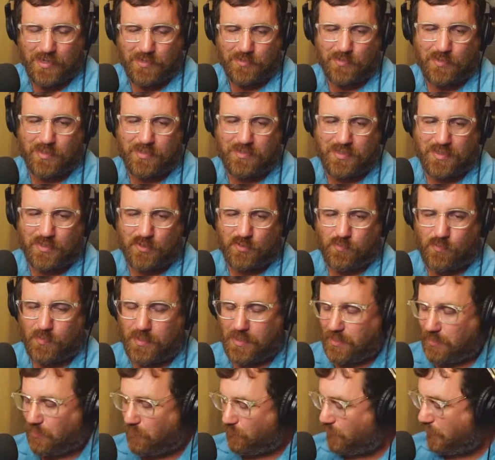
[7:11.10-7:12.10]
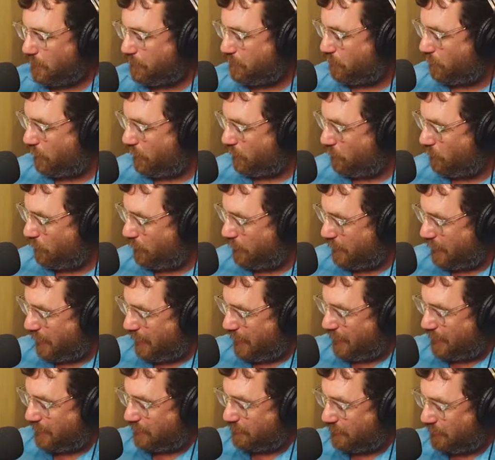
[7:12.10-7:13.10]
So let's see,
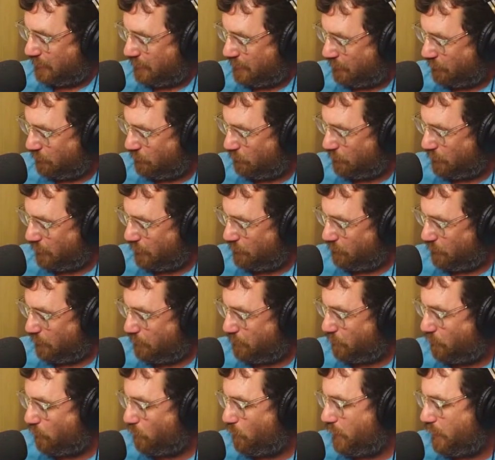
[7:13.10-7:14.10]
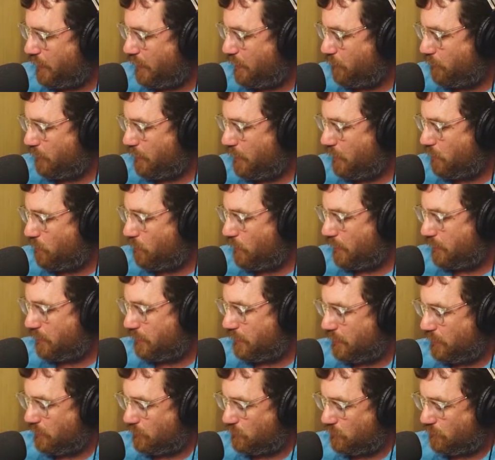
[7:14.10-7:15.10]
23.18 23.18. We're not quite
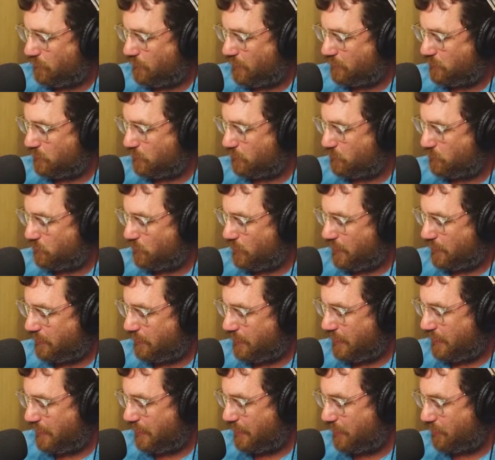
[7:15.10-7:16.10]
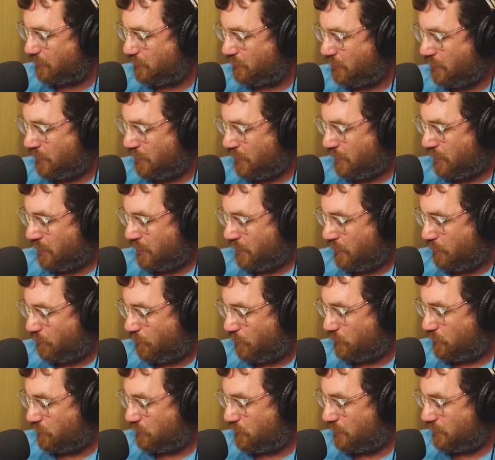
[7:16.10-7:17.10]
there. So if I subtract that out,
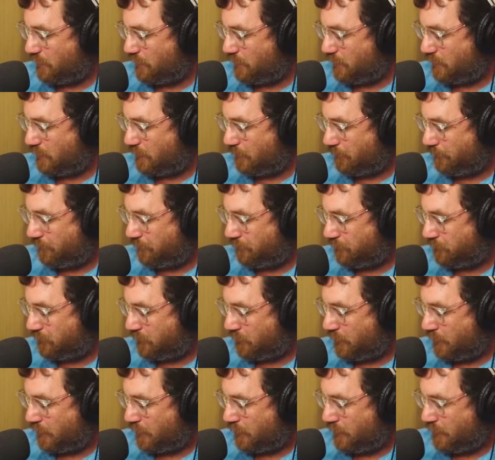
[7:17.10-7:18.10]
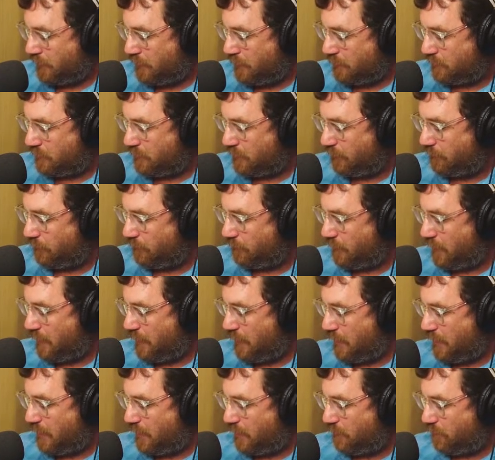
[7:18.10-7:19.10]
we're still, let's see,
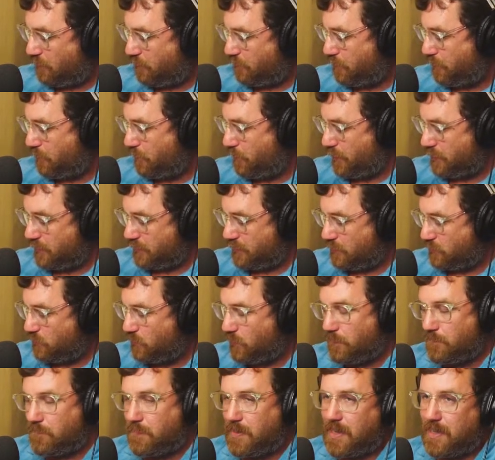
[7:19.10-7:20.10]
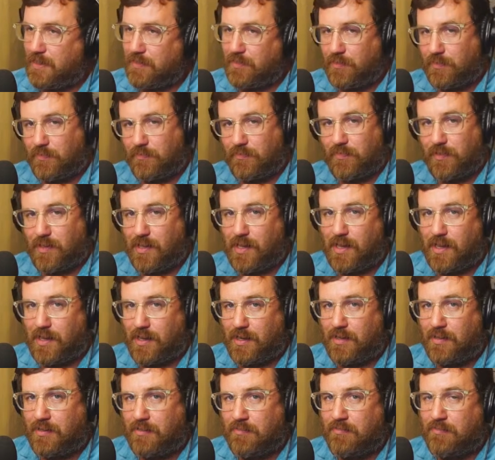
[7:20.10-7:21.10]
5 point. Doing math on the
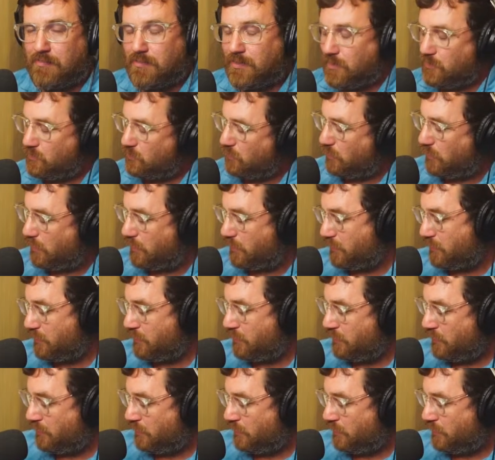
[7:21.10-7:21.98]
fly, it's hard.